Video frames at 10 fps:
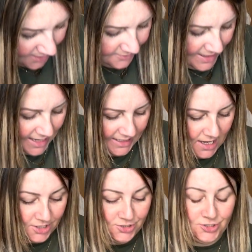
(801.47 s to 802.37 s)
Okay,
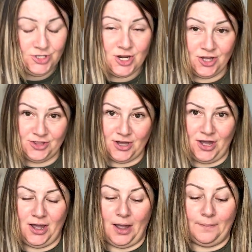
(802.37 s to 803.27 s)

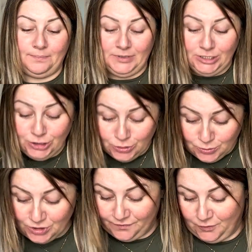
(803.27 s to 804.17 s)
another
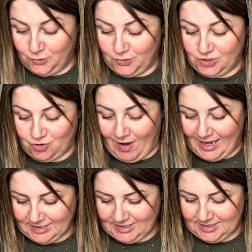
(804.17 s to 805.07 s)
beautiful
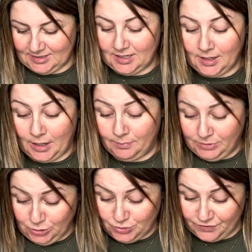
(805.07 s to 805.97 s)
dress.
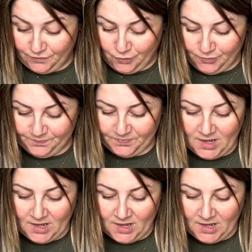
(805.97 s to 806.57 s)
Beautiful.